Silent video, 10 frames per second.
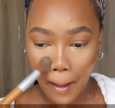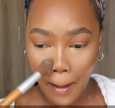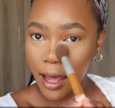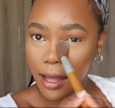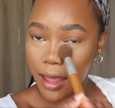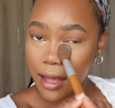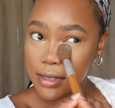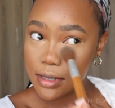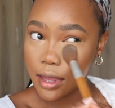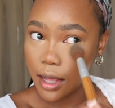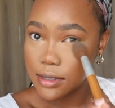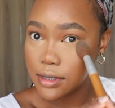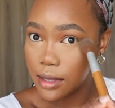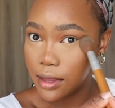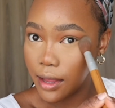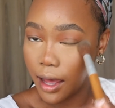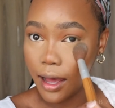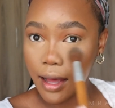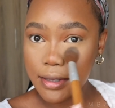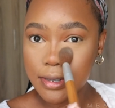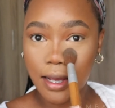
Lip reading: Yeah, that's that.